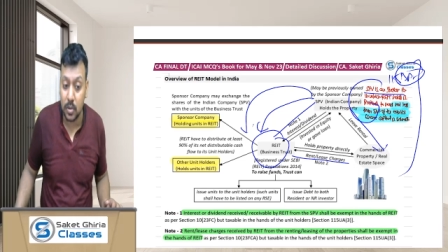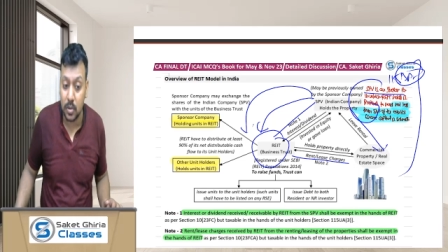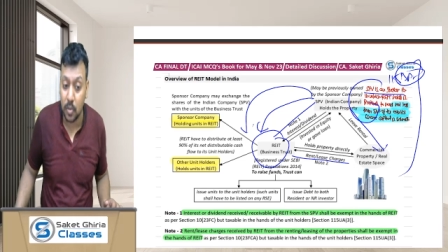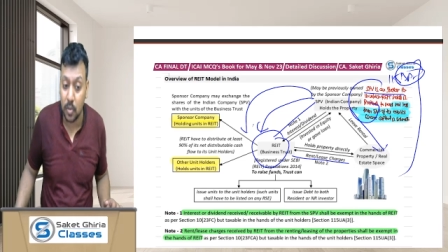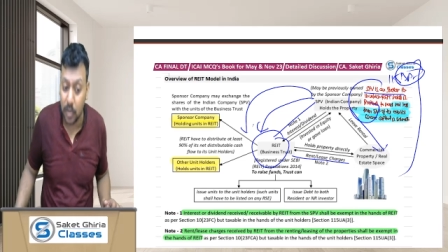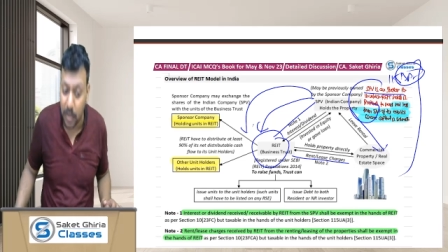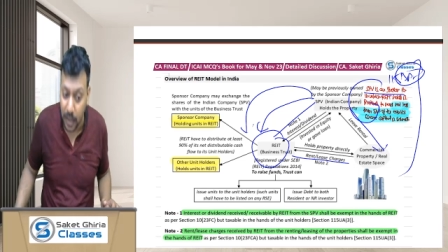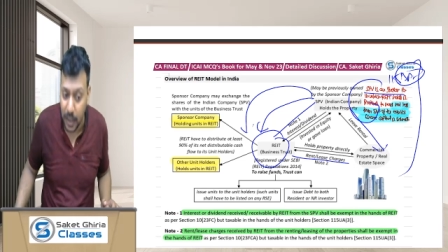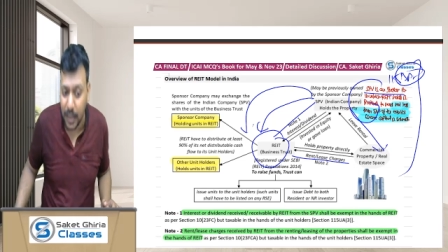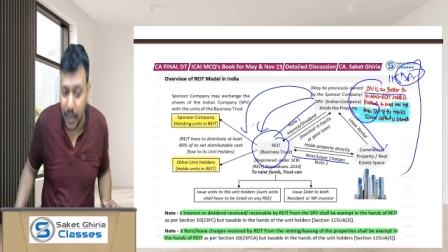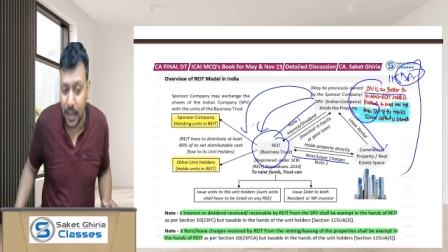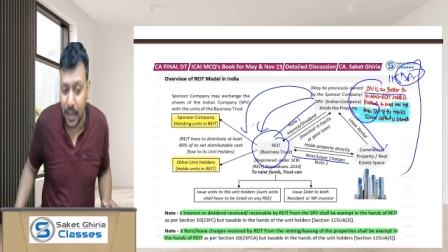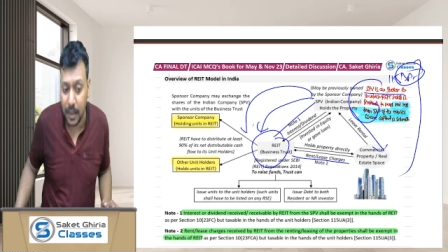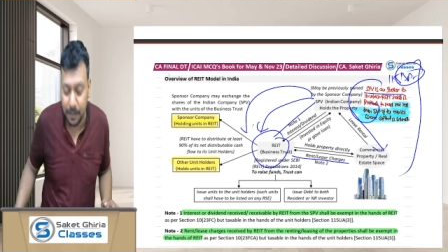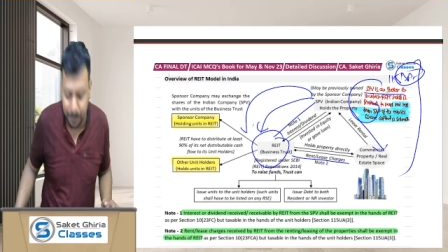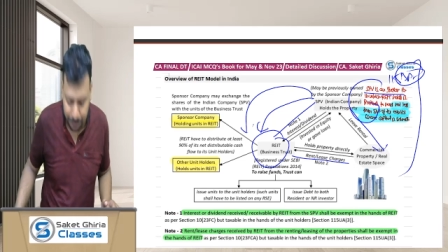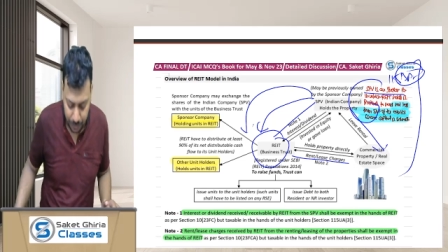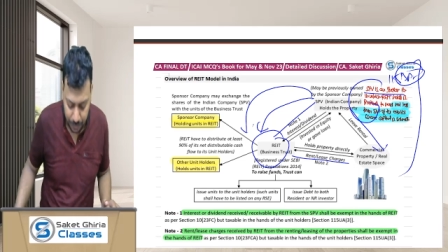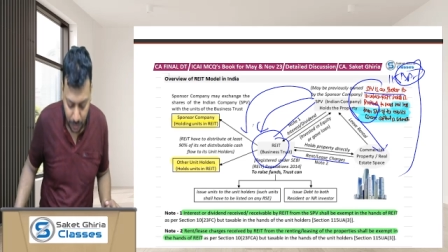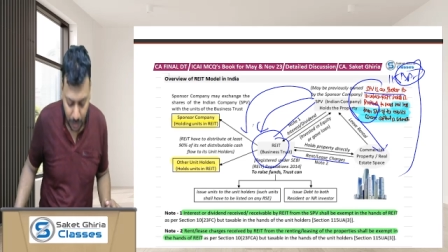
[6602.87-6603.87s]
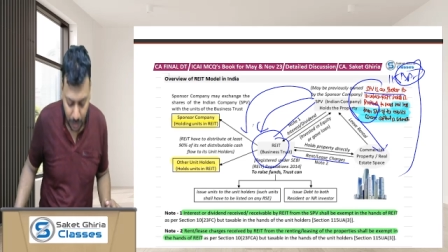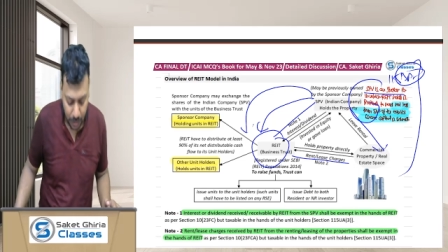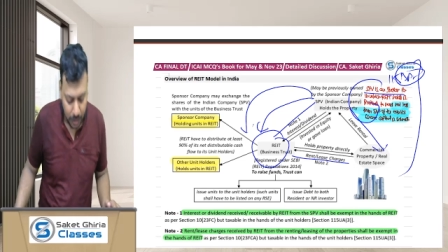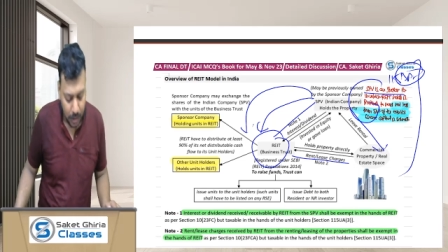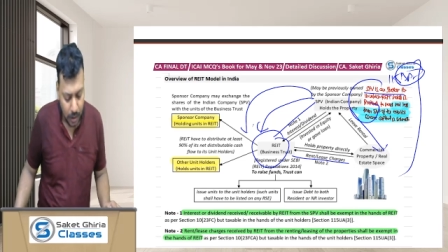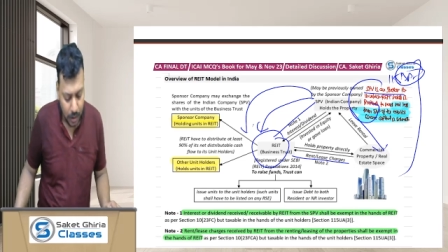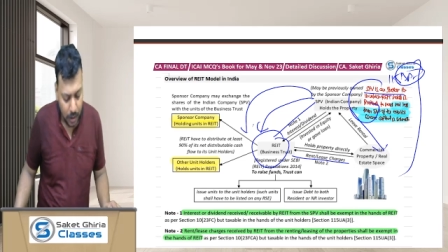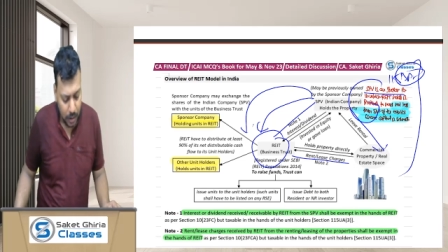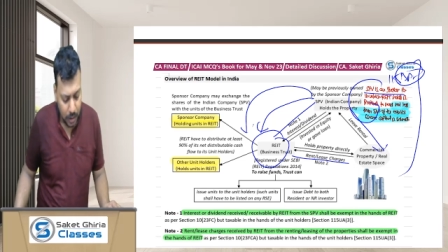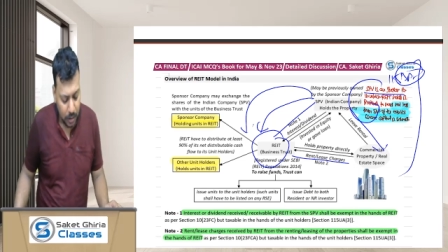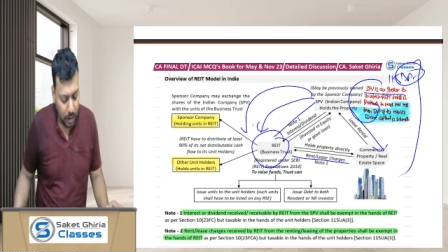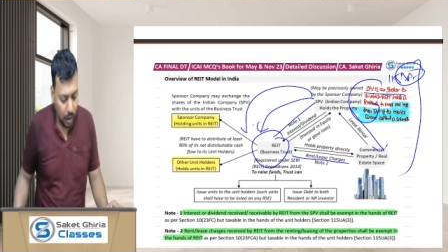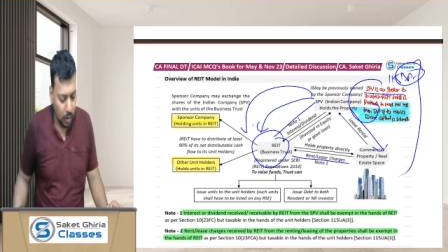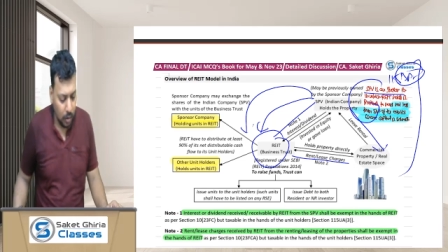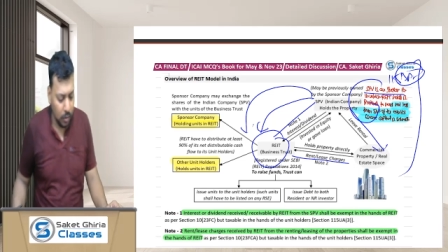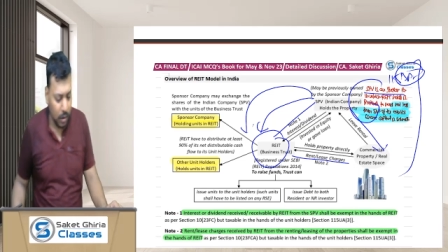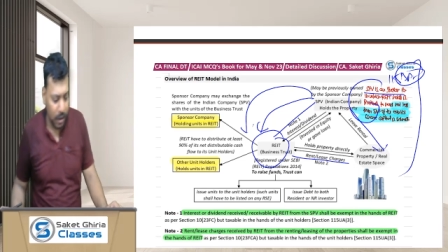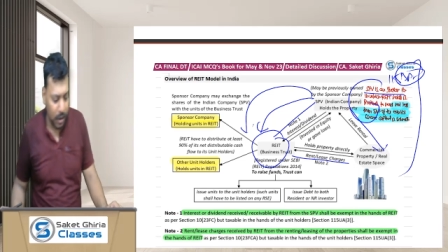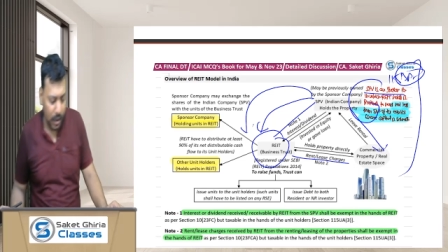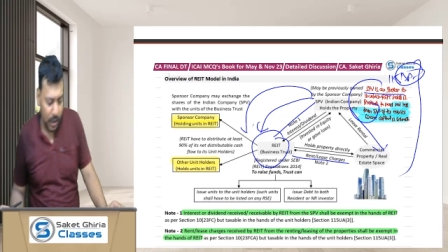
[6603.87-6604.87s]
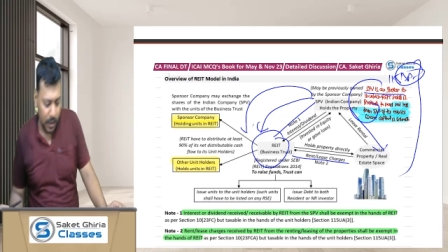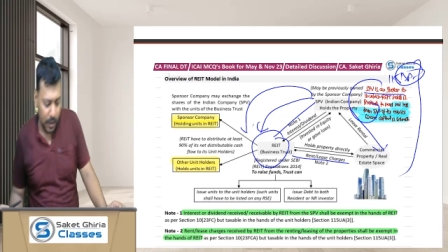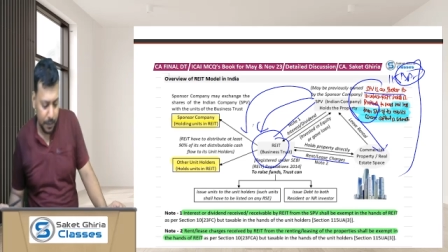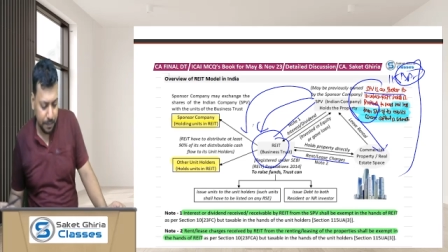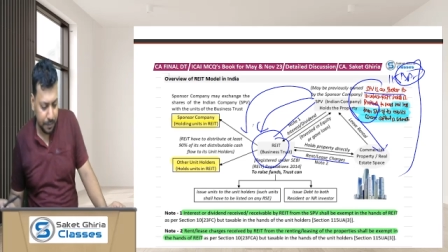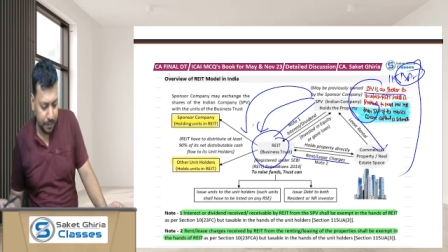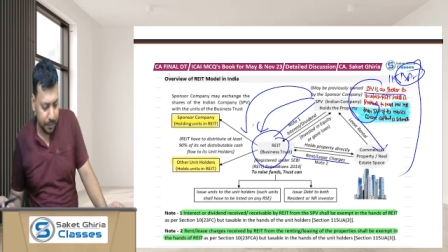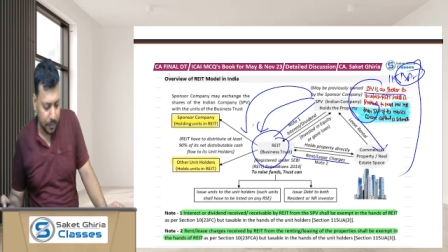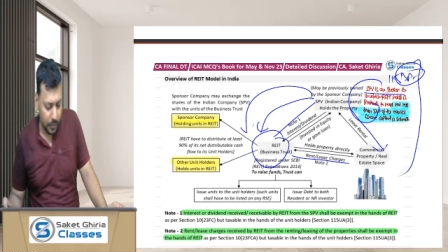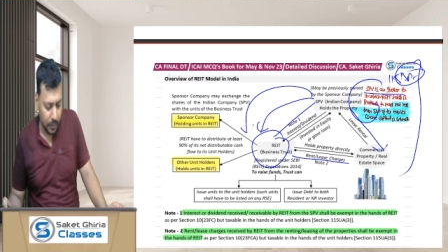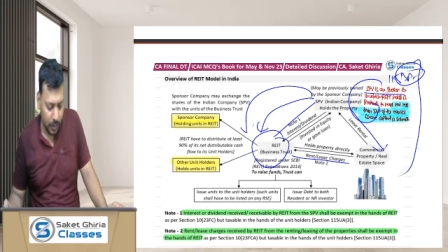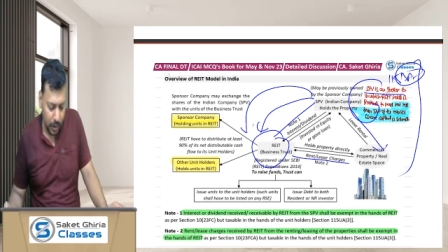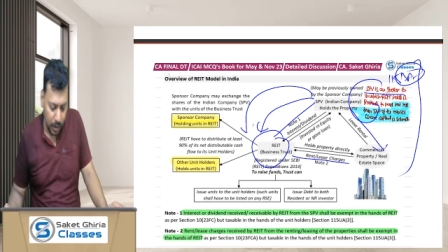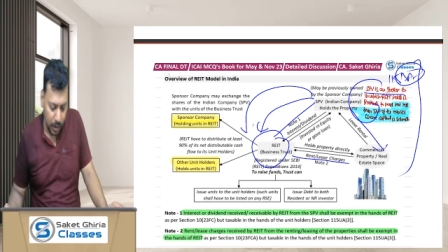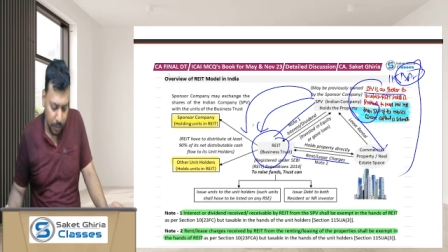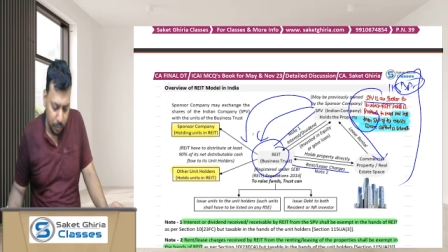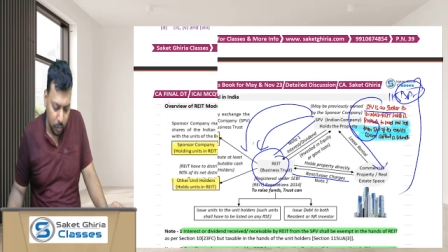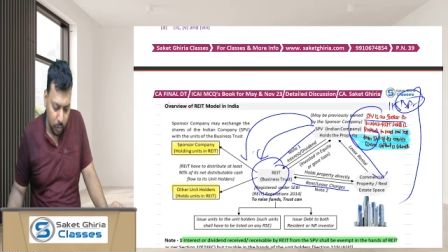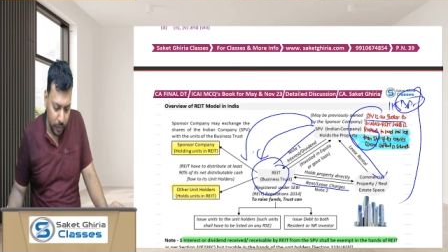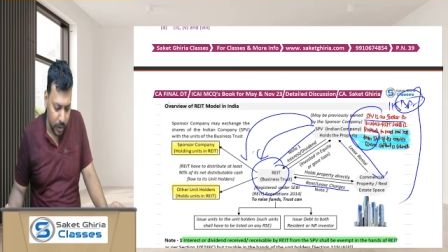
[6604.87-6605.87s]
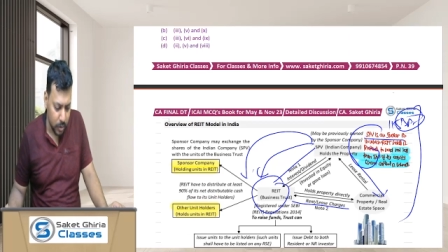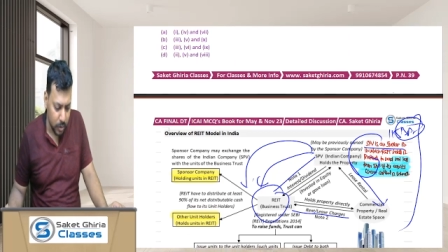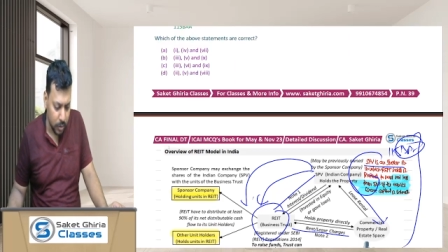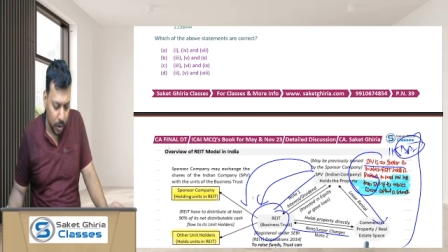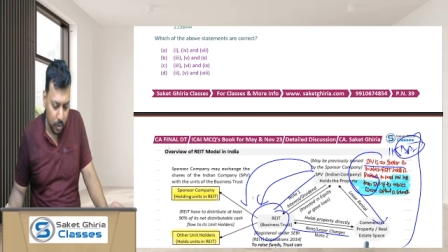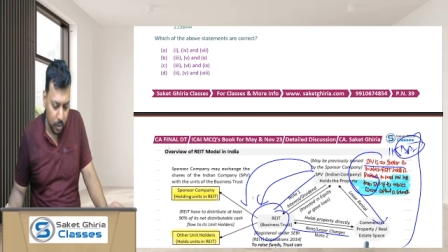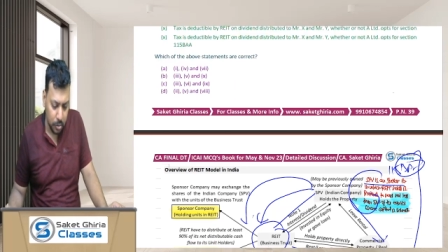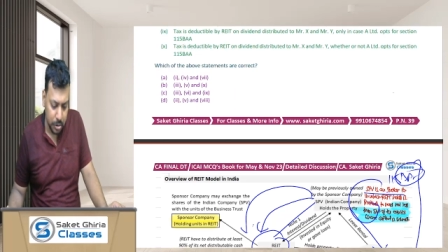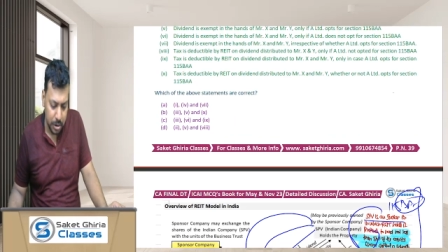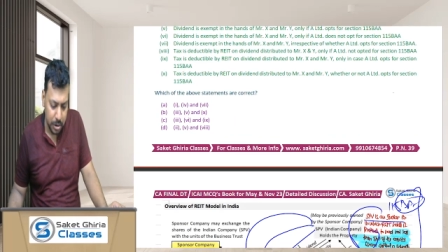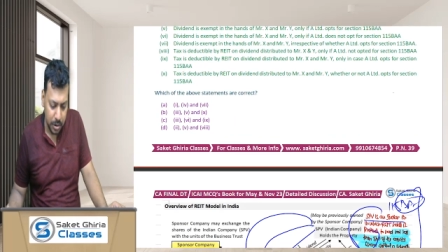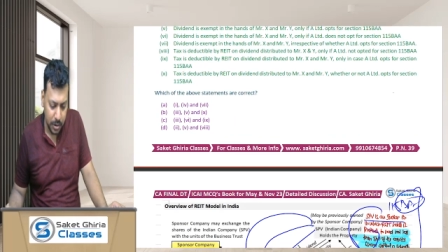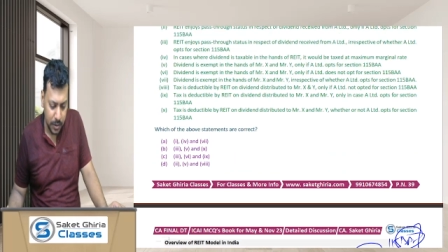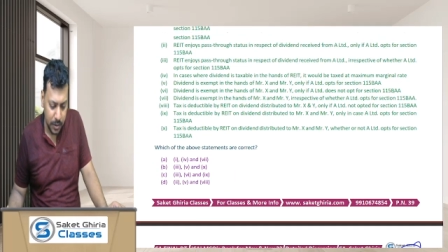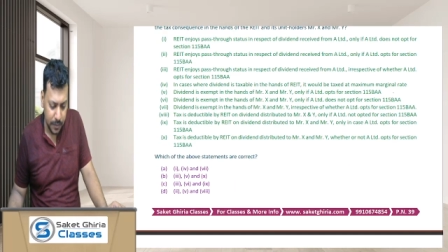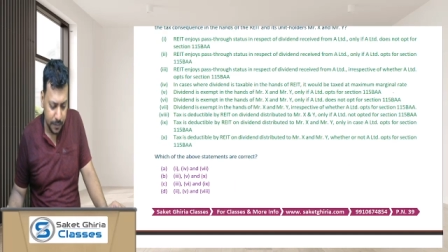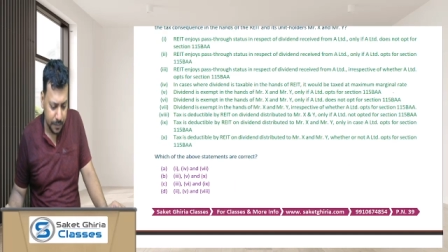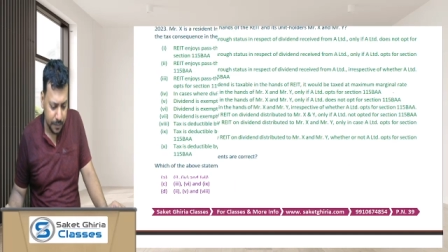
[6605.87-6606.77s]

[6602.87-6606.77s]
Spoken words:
Okay. Now, moving to the questions.